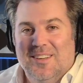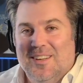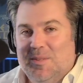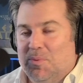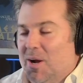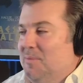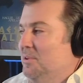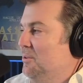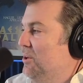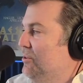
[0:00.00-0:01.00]
It's a problem.
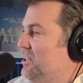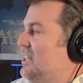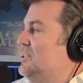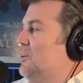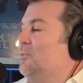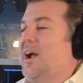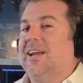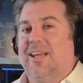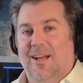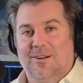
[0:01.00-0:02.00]
You tease on
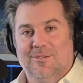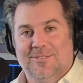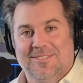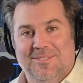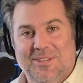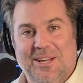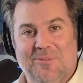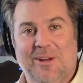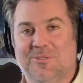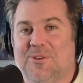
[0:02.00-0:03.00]
radio, you got to
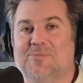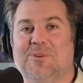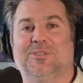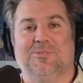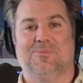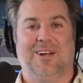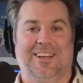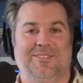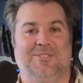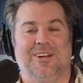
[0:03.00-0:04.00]
wait to the commercial break.
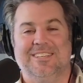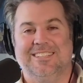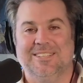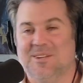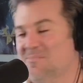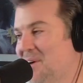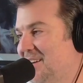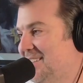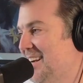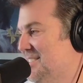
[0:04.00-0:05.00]
If you try and tease on
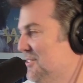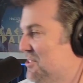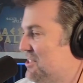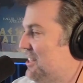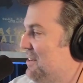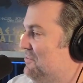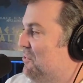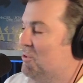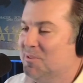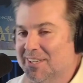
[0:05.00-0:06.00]
podcast, I'll just skip
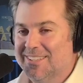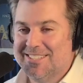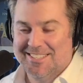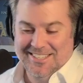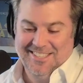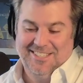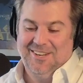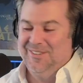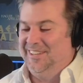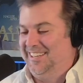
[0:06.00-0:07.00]
forward and listen
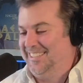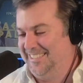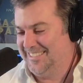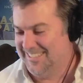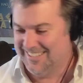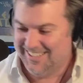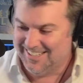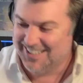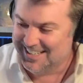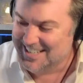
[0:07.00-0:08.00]
to it.
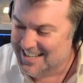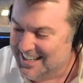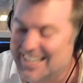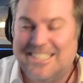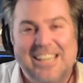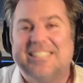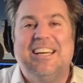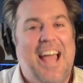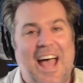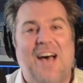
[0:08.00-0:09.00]
It
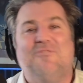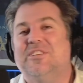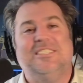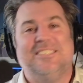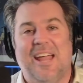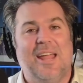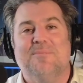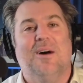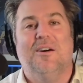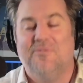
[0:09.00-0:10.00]
doesn't have the
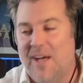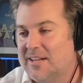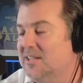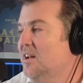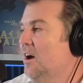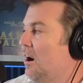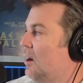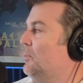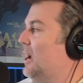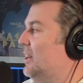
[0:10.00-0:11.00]
same effect. All
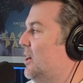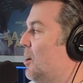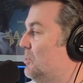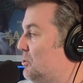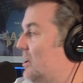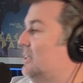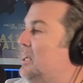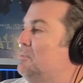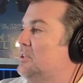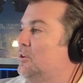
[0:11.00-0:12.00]
right, we got to go. I'm going to try and
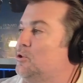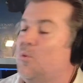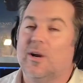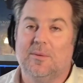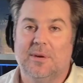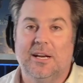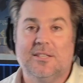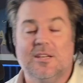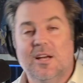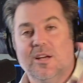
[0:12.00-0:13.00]
keep this under 20
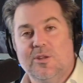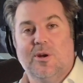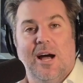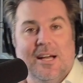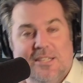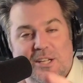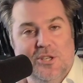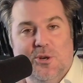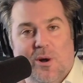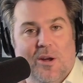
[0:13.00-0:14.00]
minutes. You guys
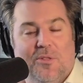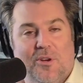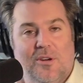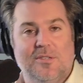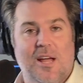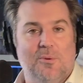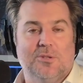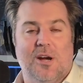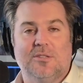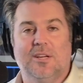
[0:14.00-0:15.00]
enjoy your Thursday. We'll
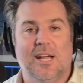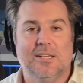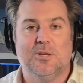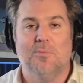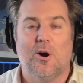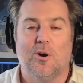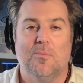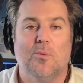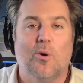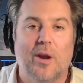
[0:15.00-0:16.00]
talk to you again tomorrow
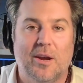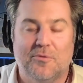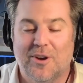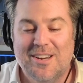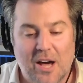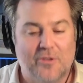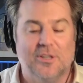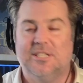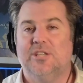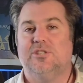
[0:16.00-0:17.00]
morning for another
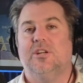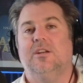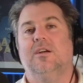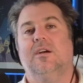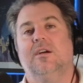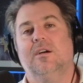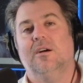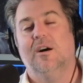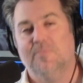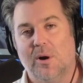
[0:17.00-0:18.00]
edition
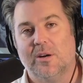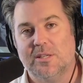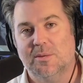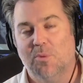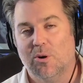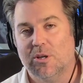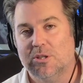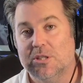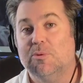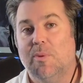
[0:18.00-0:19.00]
of Markets and
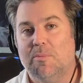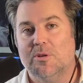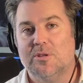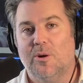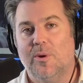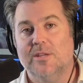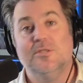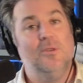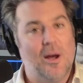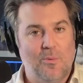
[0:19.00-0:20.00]
Mortgages. Remember, as always,
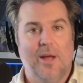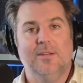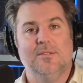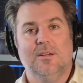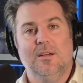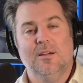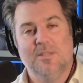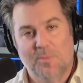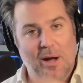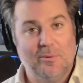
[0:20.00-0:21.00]
do not wait
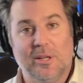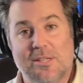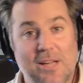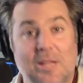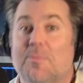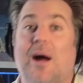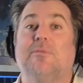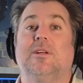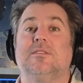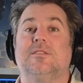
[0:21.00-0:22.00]
to buy real estate. You buy
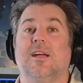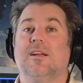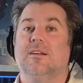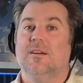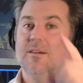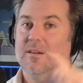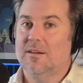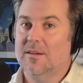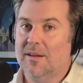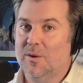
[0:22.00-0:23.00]
real estate
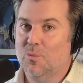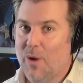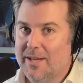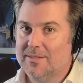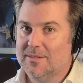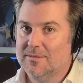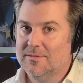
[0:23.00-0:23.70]
and wait.